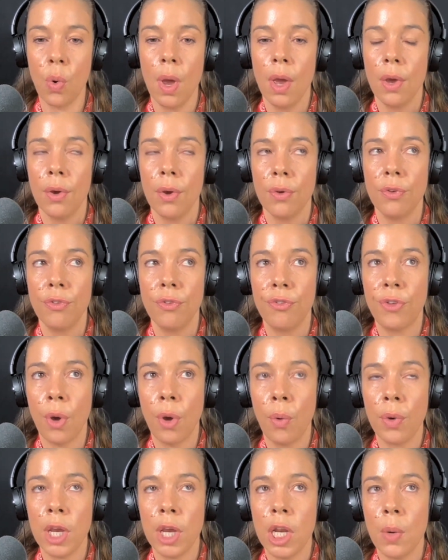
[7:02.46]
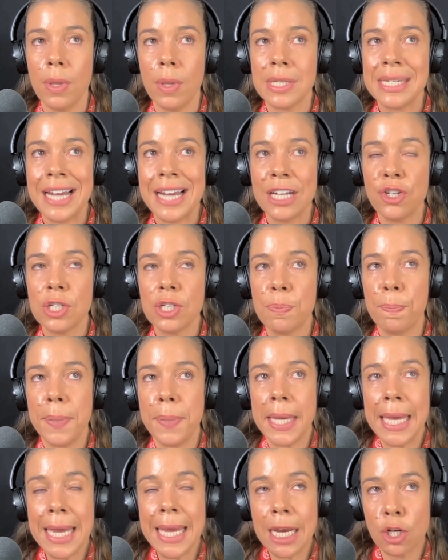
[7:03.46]
So it's not
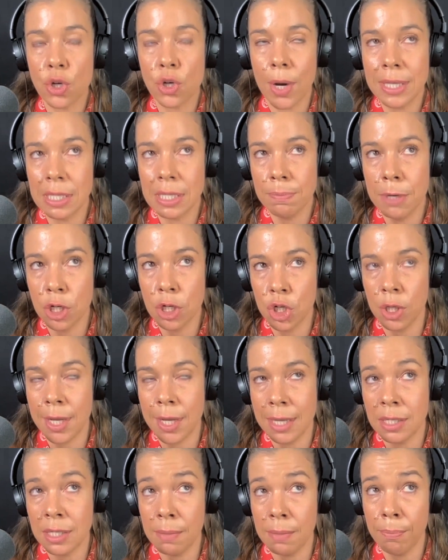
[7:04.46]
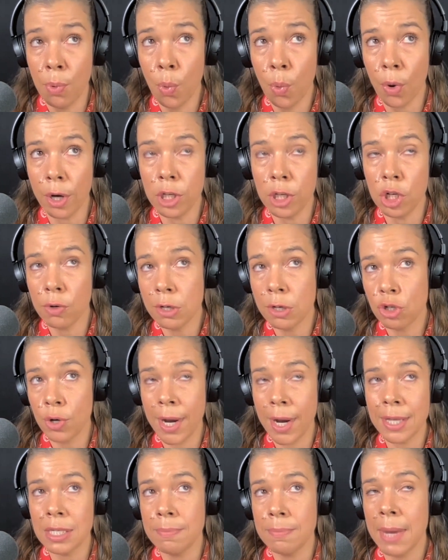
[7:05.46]
just peak transmission that's important. You're
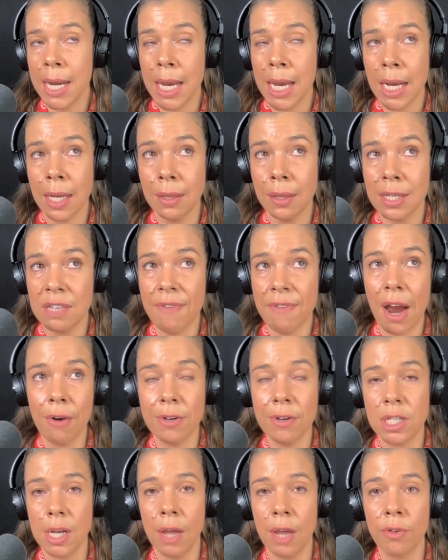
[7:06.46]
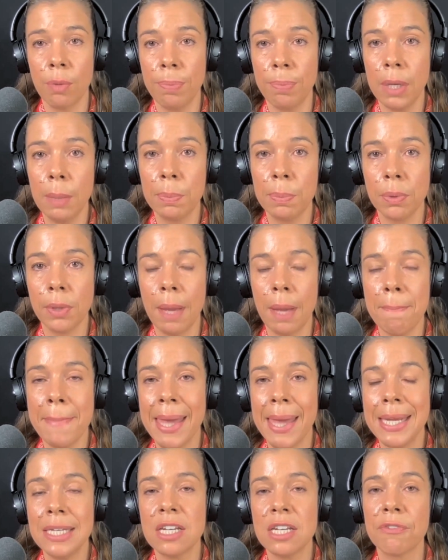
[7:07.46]
transmitting this virus to other people at
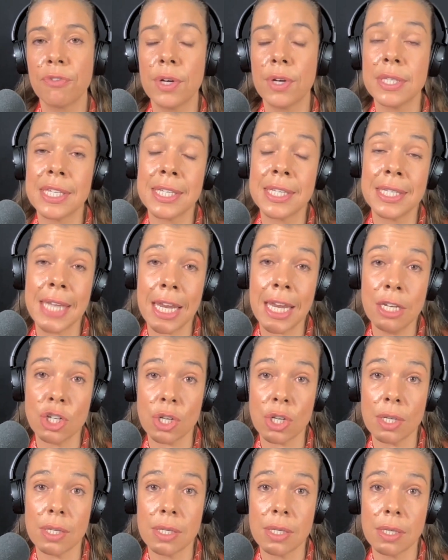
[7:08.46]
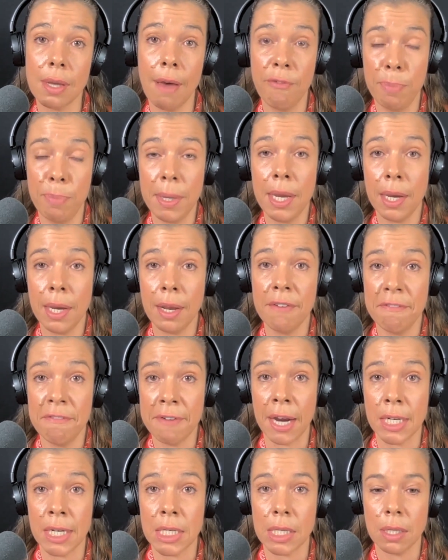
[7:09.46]
many different stages of being
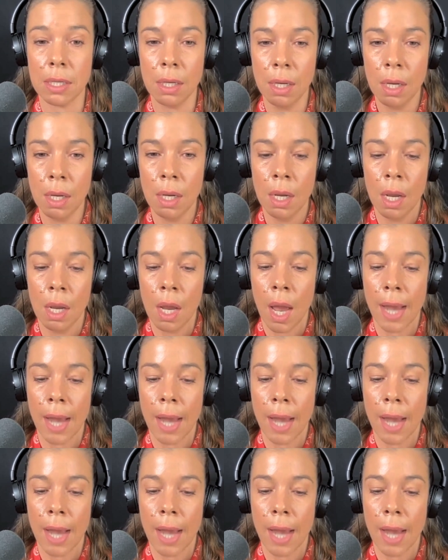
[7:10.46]
infected.